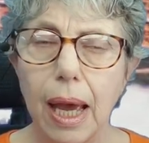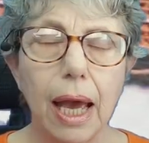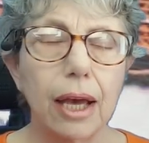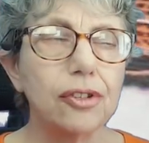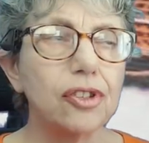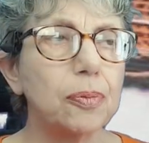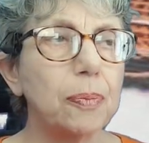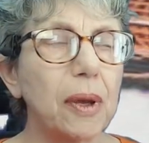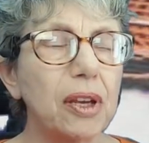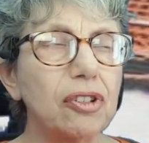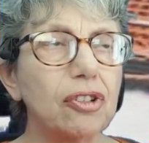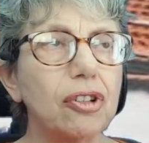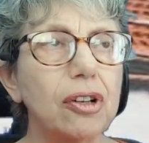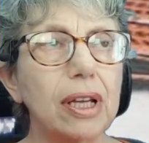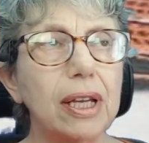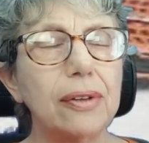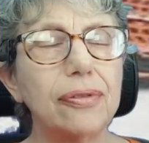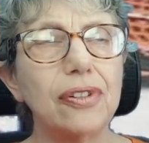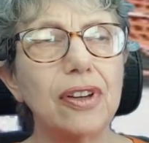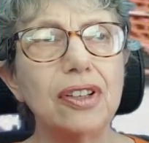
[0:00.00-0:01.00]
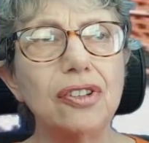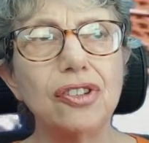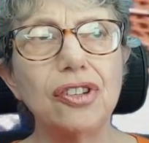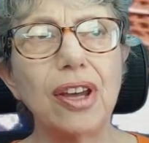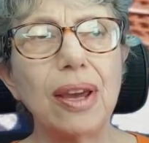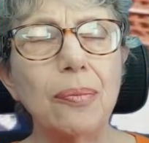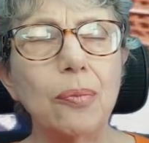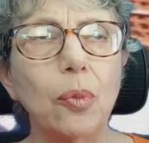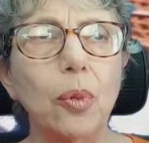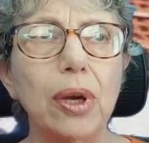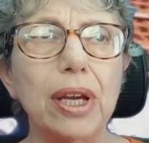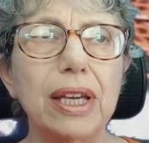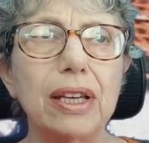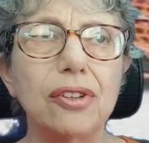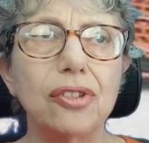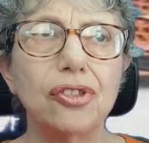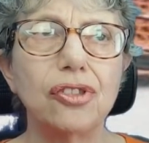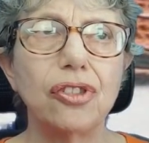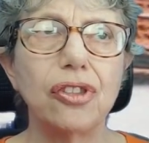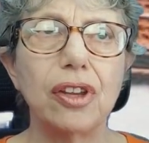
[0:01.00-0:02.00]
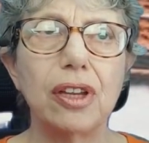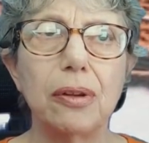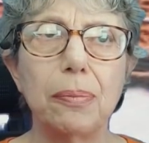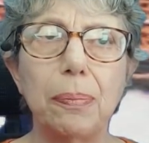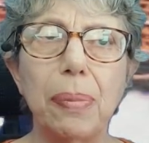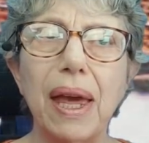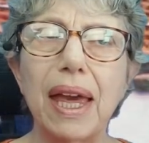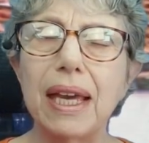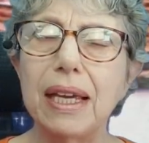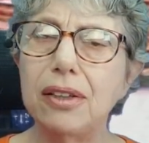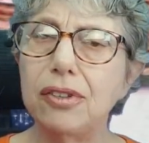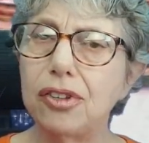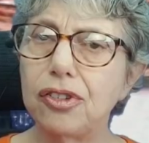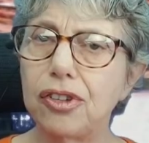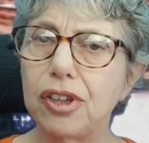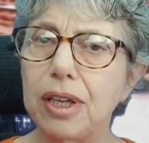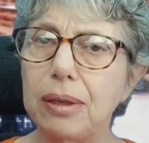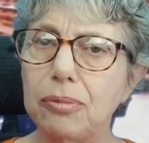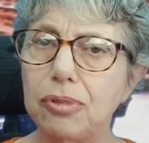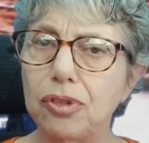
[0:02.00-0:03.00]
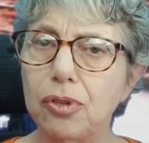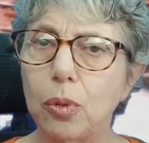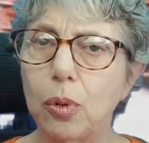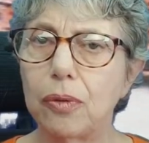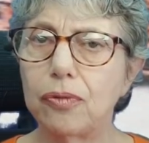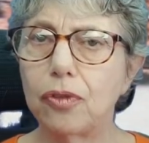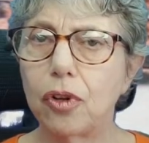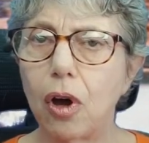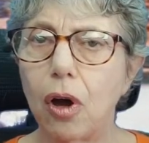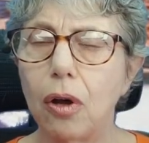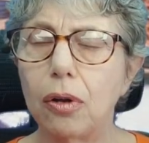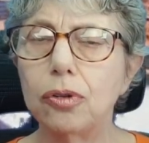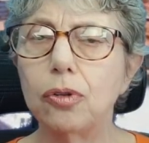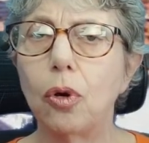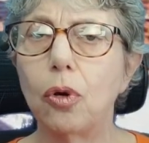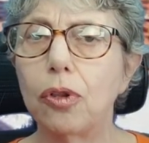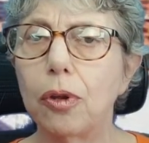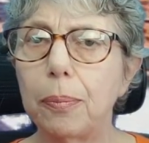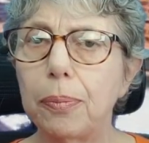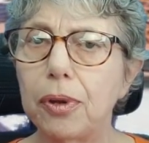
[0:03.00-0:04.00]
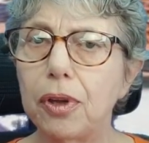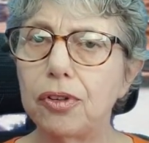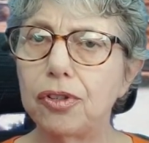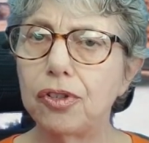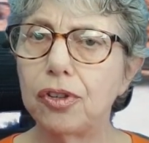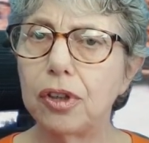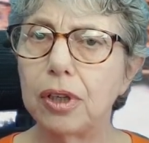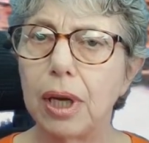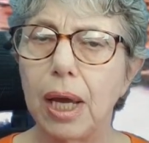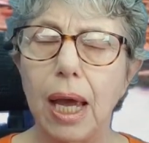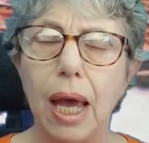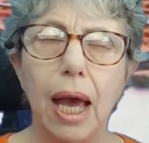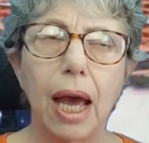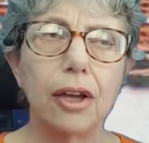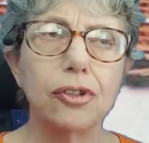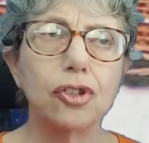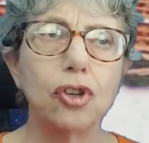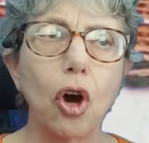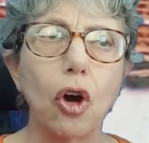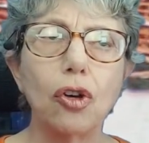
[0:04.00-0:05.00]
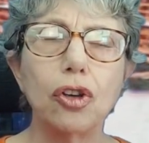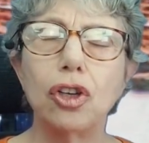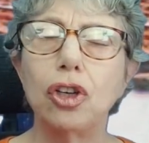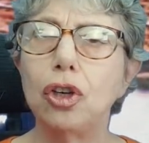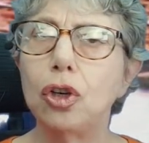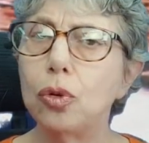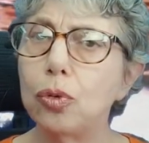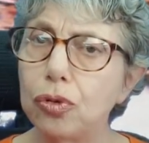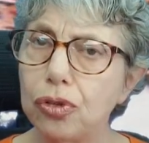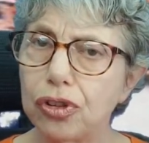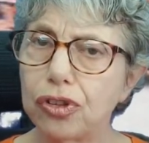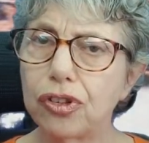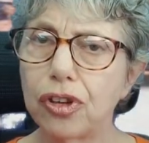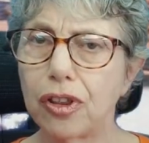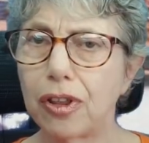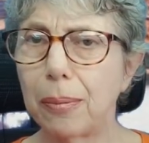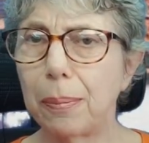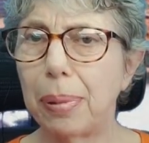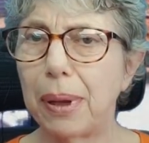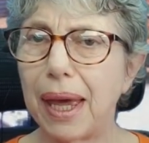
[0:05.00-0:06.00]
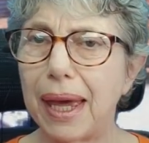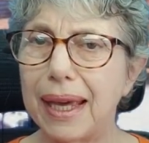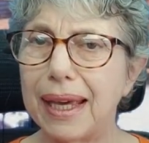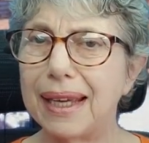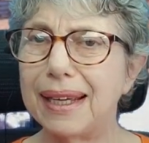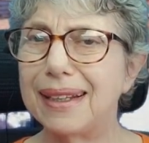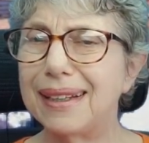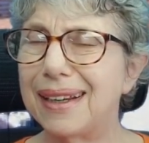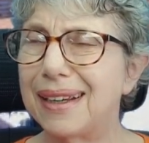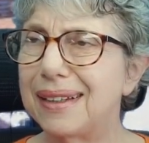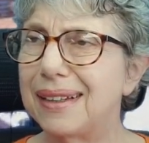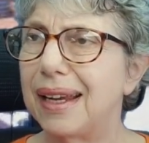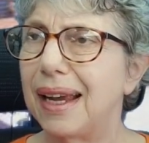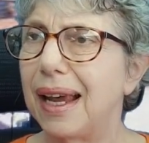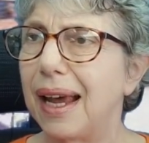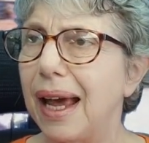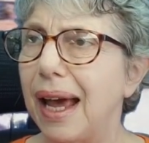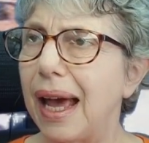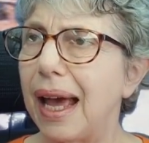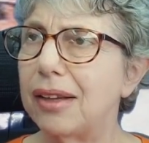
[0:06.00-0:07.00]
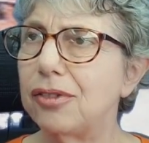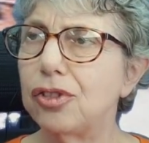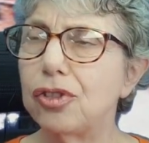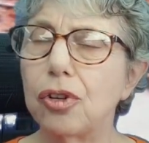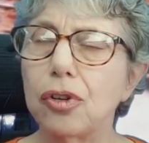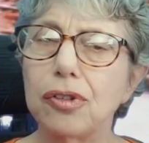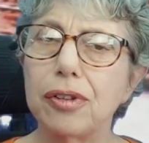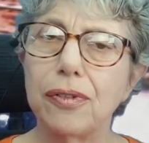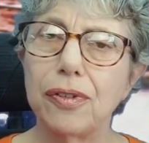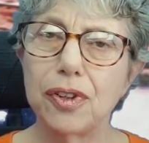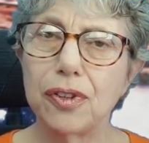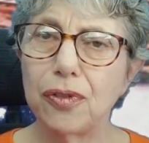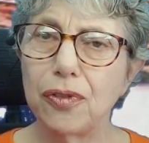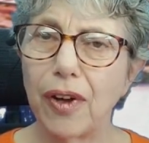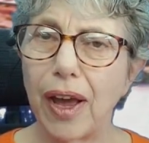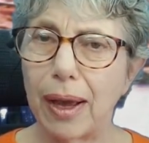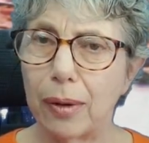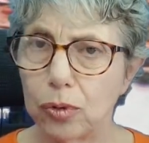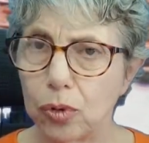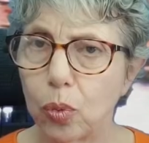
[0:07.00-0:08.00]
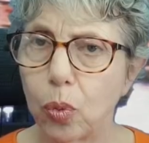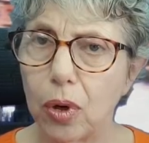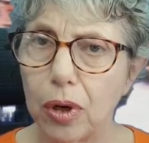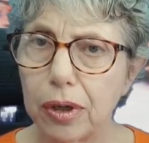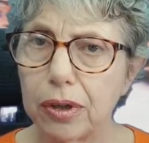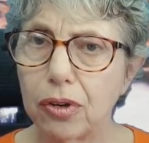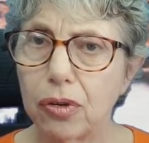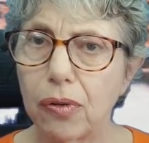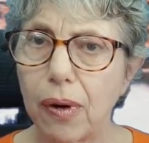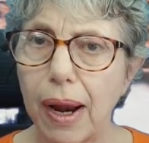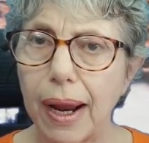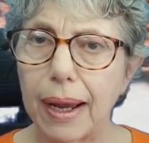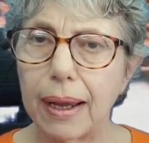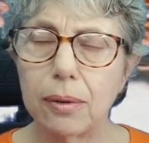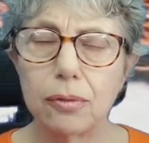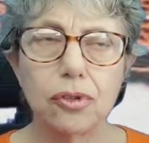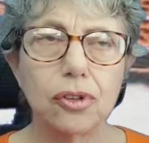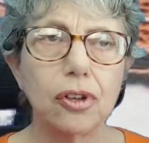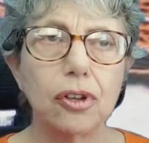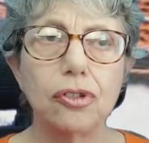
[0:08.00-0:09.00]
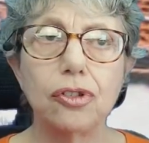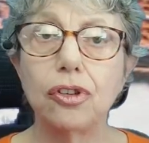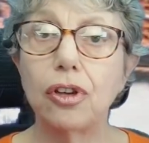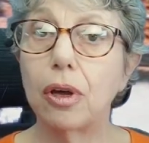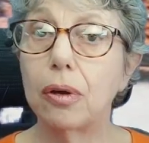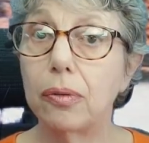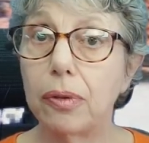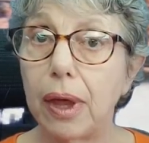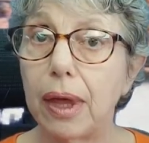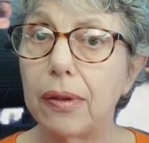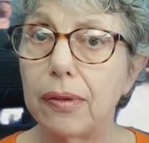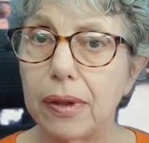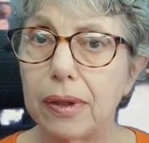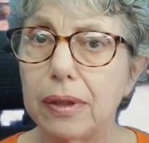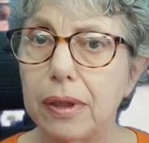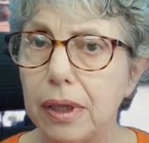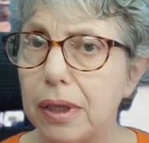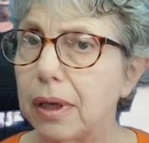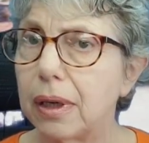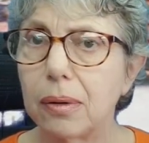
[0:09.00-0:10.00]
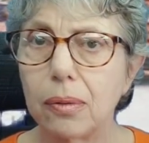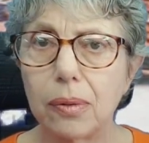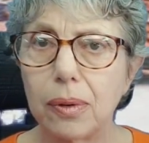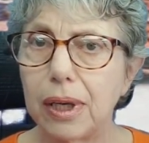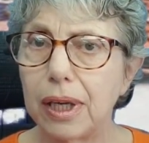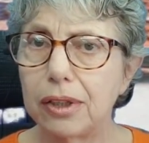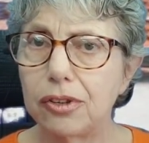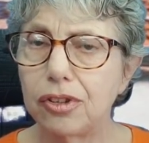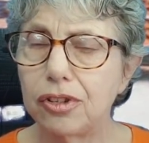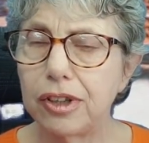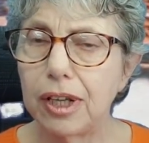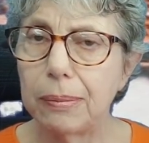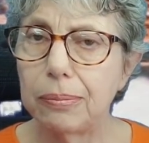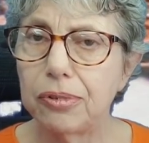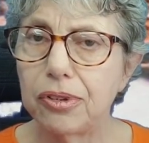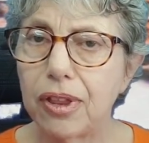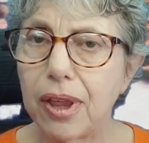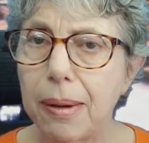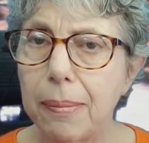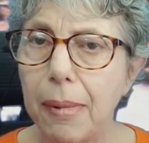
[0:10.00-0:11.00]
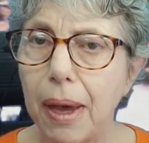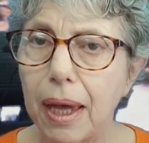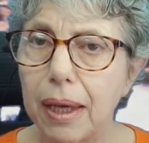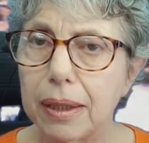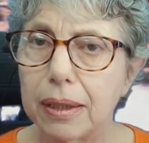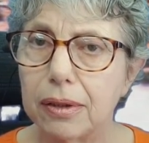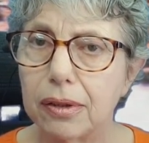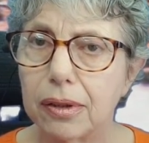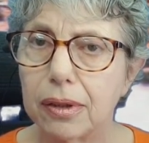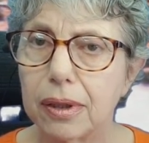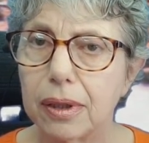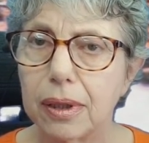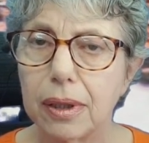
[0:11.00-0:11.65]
Especially if in 10 weeks the pain seems to have gone, or the person has got used to the pain and sort of has found workarounds, and so that it slips their mind.